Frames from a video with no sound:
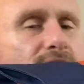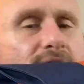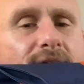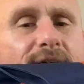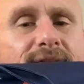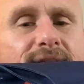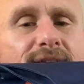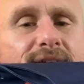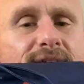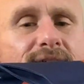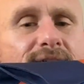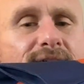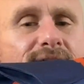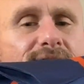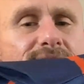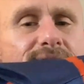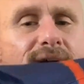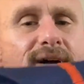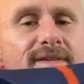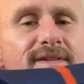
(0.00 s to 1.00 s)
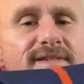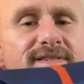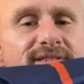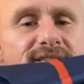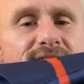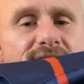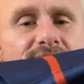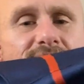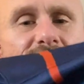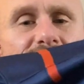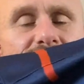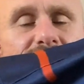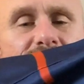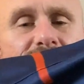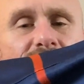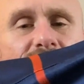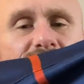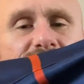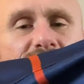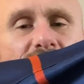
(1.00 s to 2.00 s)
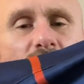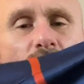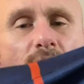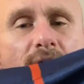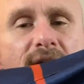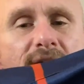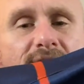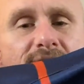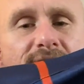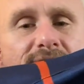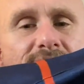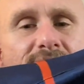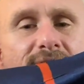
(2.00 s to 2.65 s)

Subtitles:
on the sleeves, and there's a gradient,